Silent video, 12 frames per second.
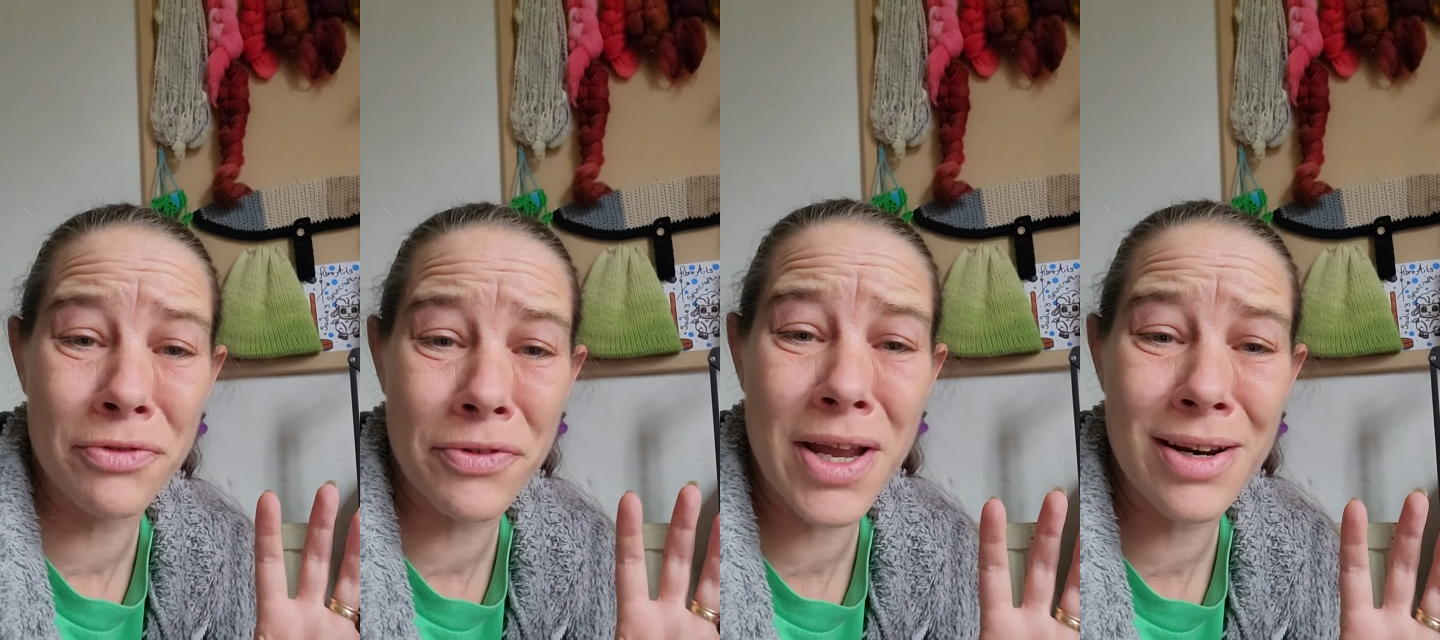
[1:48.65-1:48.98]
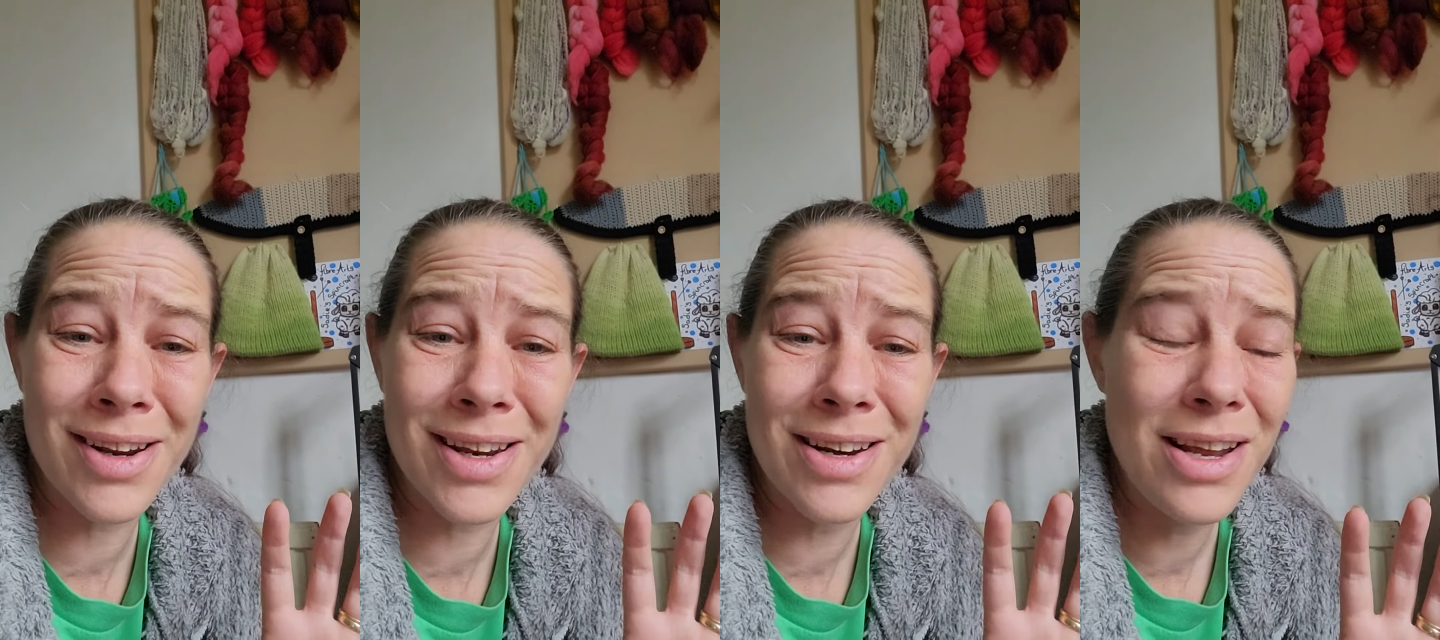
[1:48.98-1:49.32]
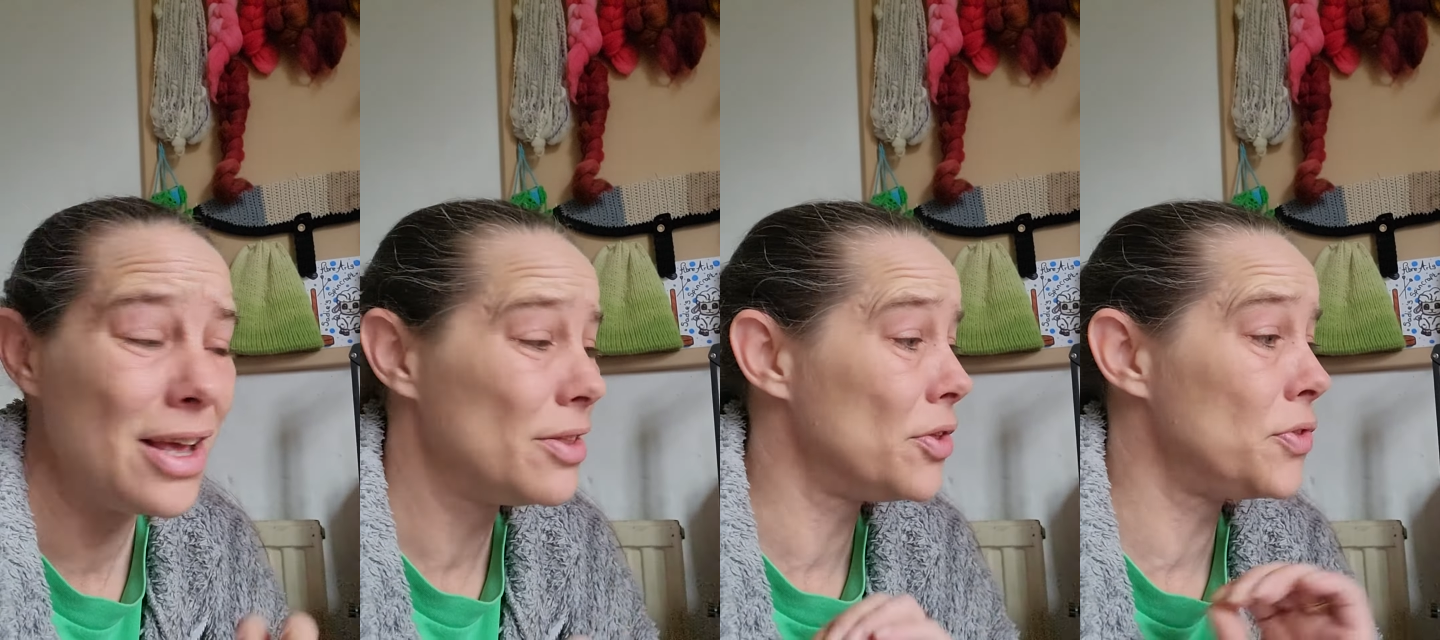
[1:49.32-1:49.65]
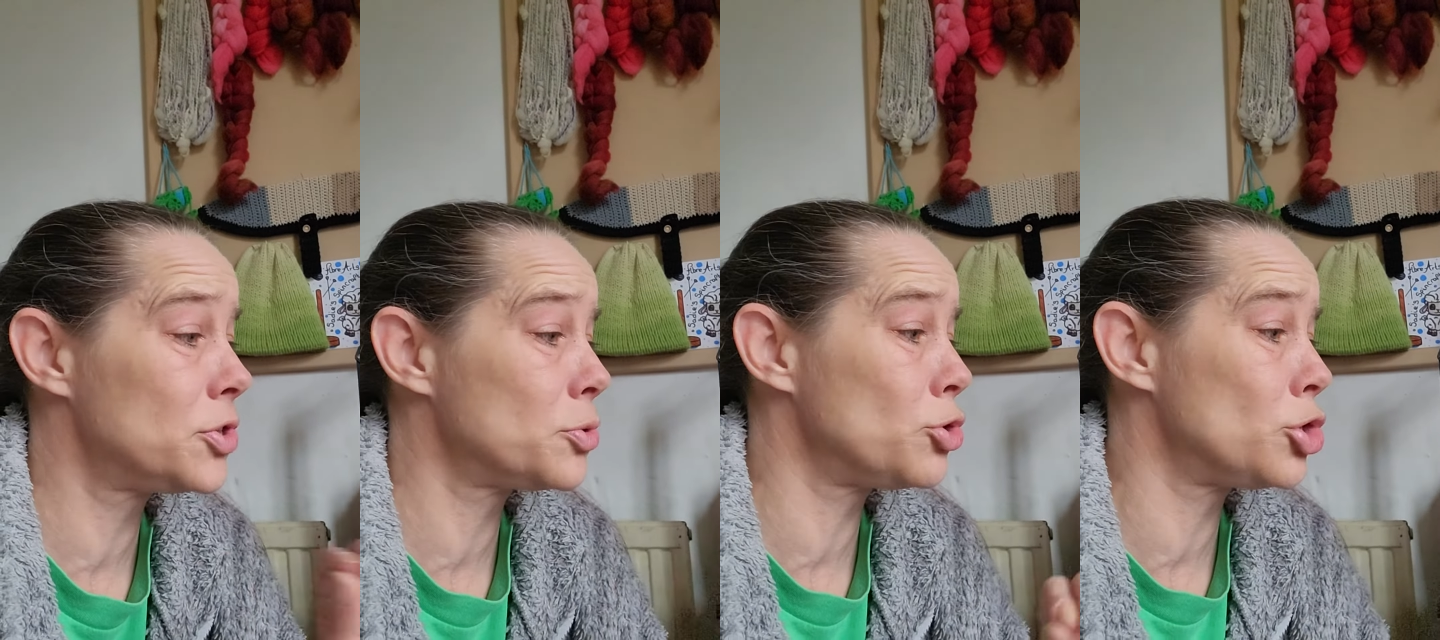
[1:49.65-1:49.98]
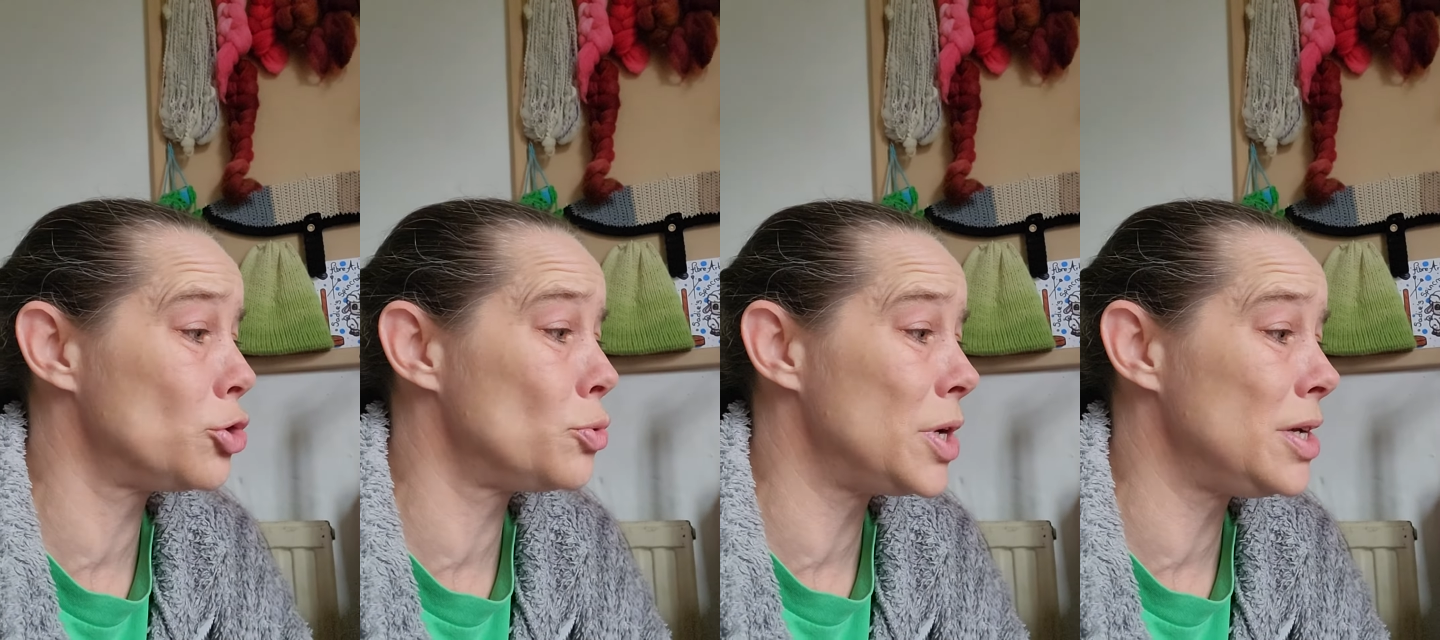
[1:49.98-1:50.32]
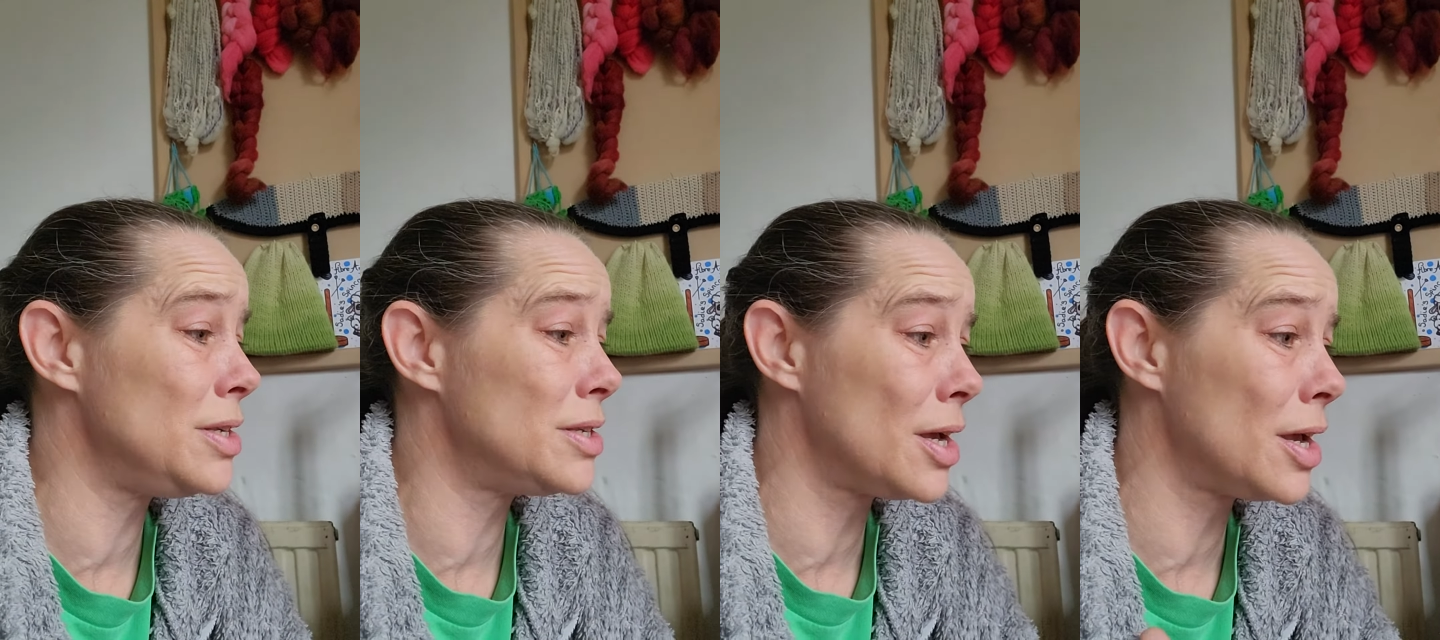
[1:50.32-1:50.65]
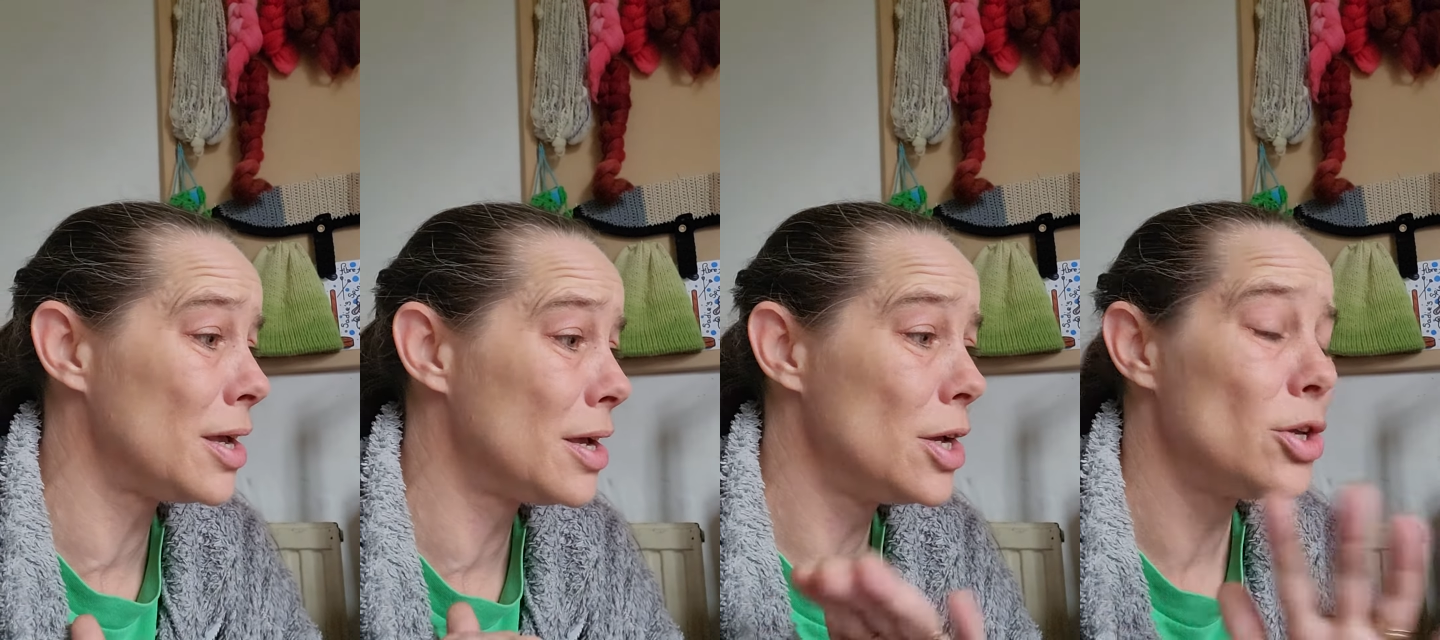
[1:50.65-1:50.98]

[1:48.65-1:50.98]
feeling that this was too easy,